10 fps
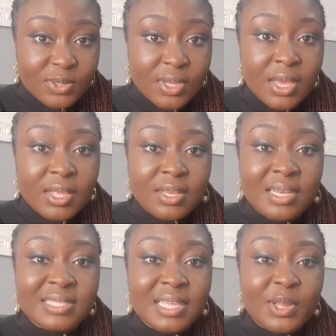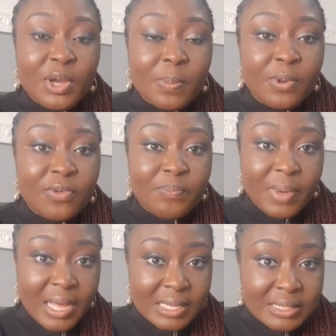So it listed a couple of
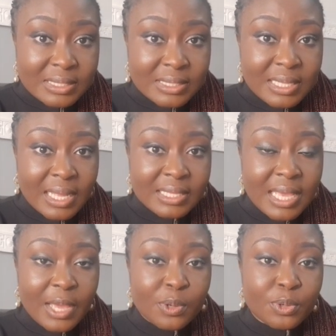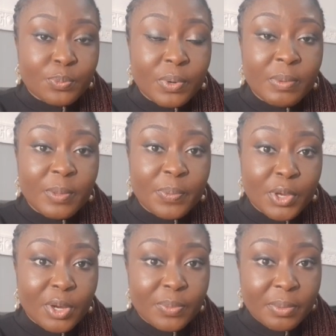banks that I could probably
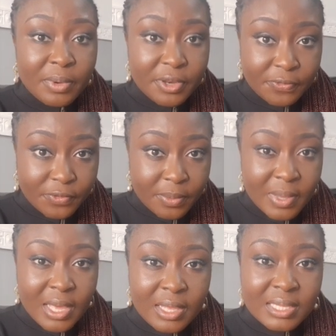pick up the money from.